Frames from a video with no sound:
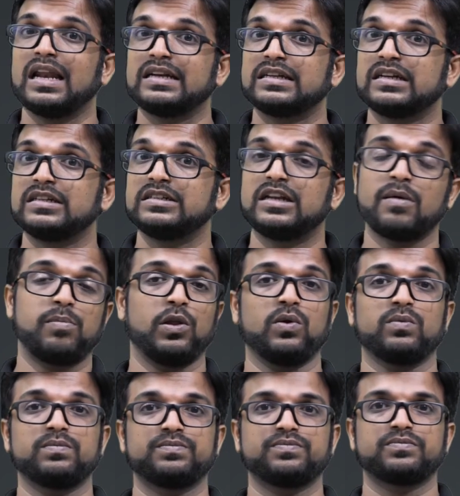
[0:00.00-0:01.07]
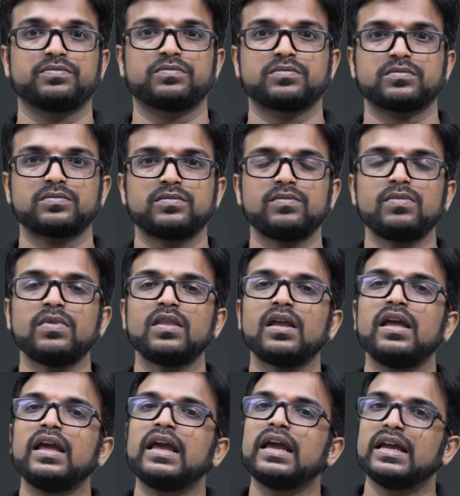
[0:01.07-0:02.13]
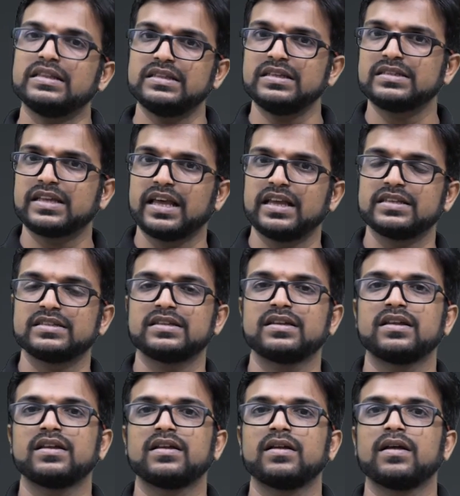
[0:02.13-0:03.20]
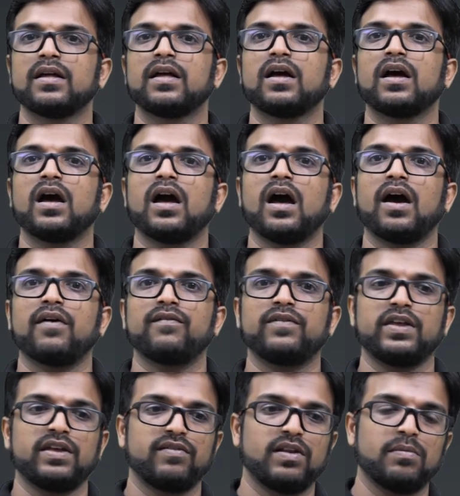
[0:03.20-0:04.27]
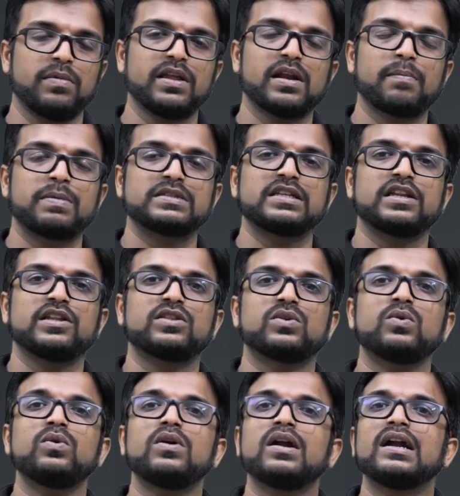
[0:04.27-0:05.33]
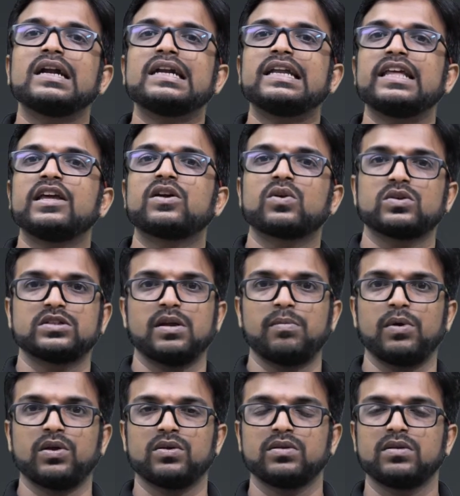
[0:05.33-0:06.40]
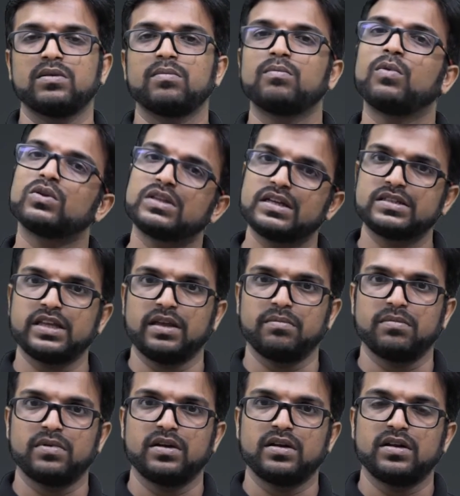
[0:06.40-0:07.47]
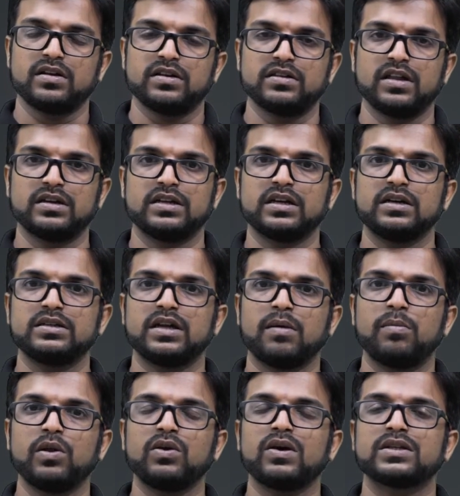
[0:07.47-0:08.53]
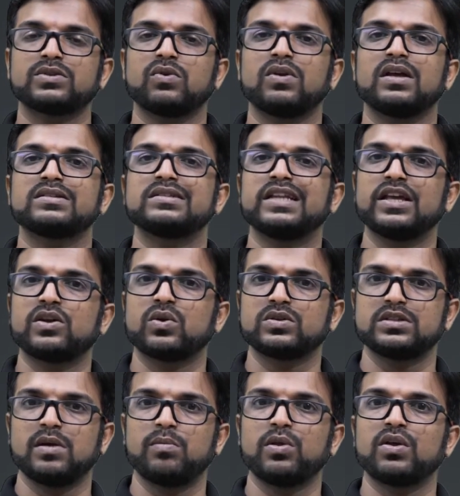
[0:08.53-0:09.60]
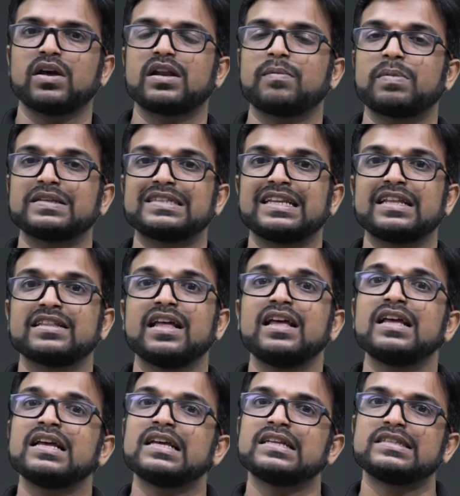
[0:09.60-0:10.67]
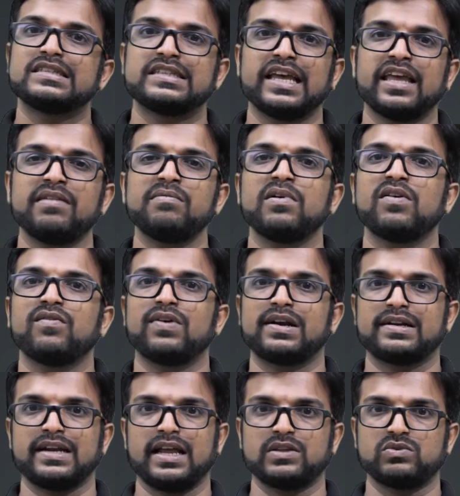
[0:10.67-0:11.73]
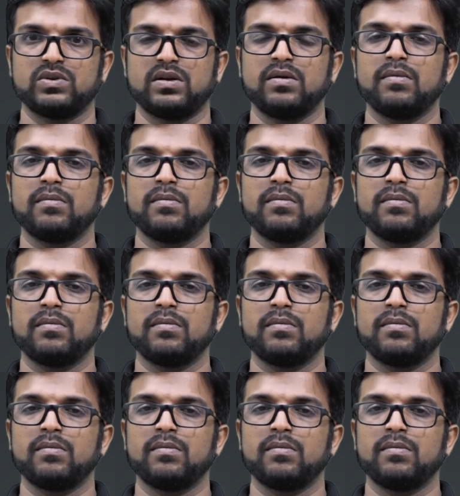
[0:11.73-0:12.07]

letter W. In this case, we will be representing through D cross W. Both are same. The term W as well as D cross W are representing the same work transfer.